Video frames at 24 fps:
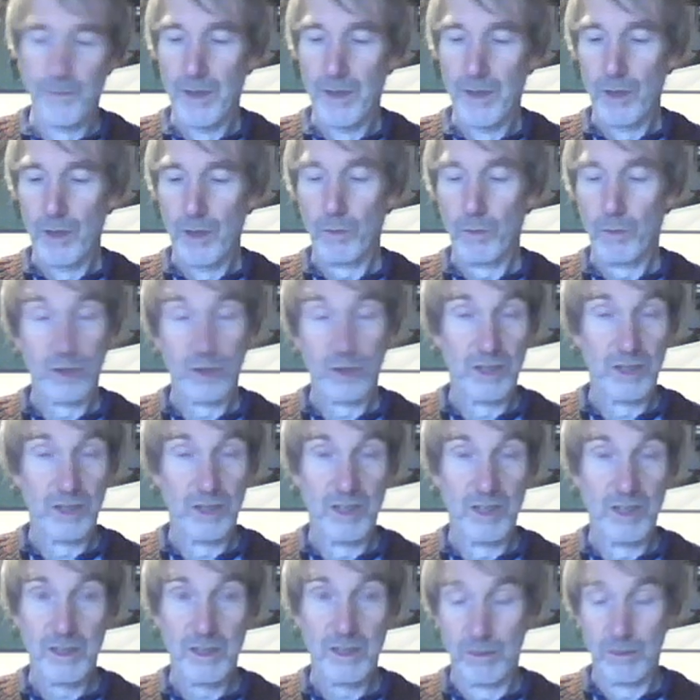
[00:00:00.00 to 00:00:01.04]
What can you
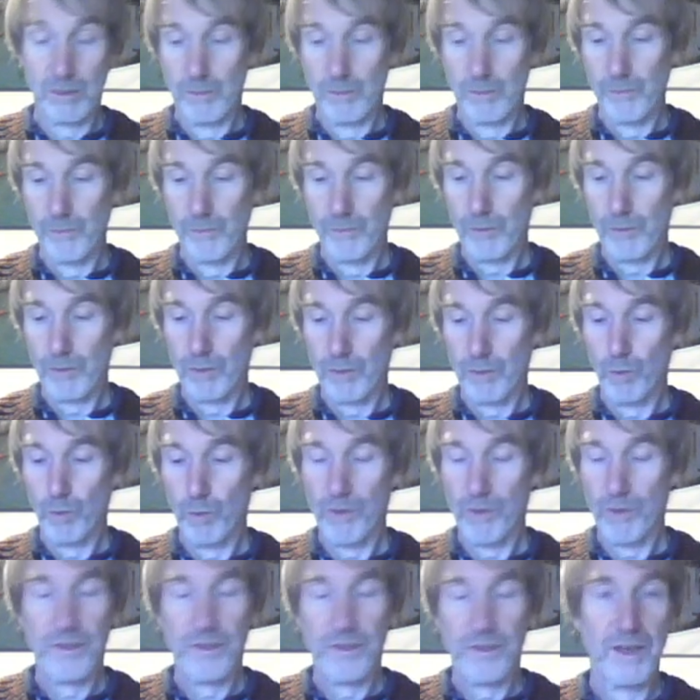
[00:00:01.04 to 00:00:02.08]
do? What's
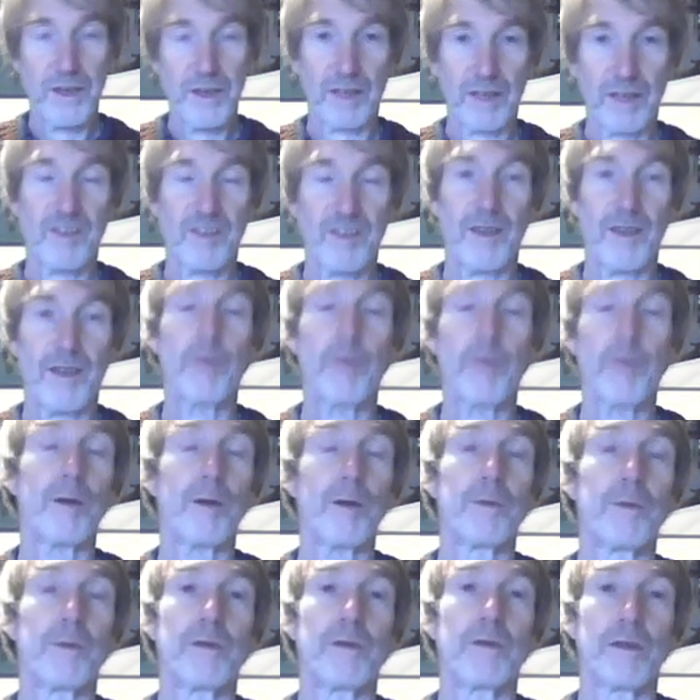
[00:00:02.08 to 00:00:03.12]
the next step up,
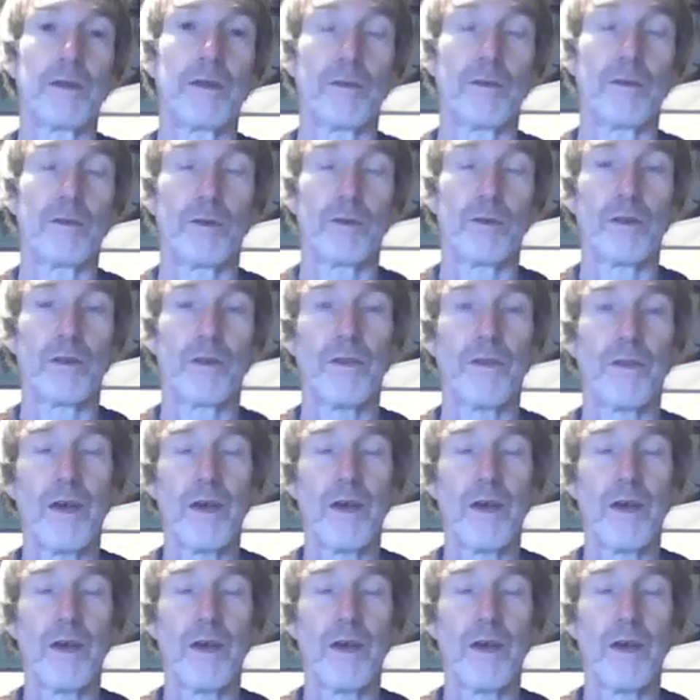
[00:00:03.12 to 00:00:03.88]
in other words,